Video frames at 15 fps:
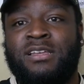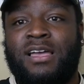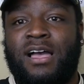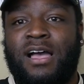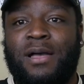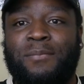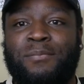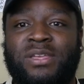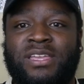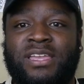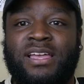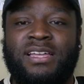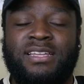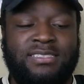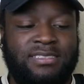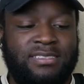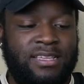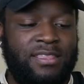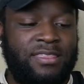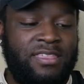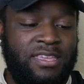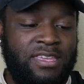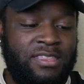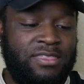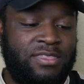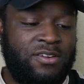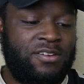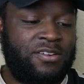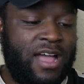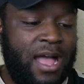um, because the
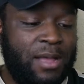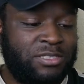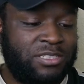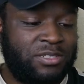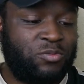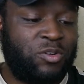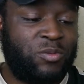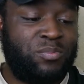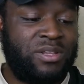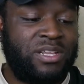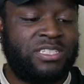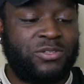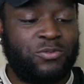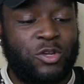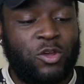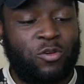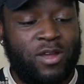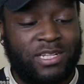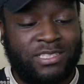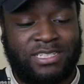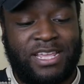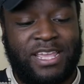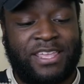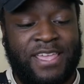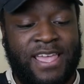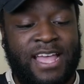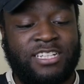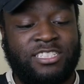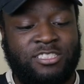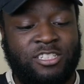third option would be to request a
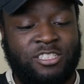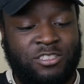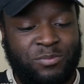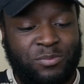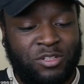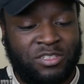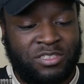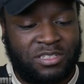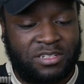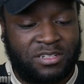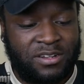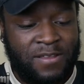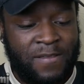cash distribution.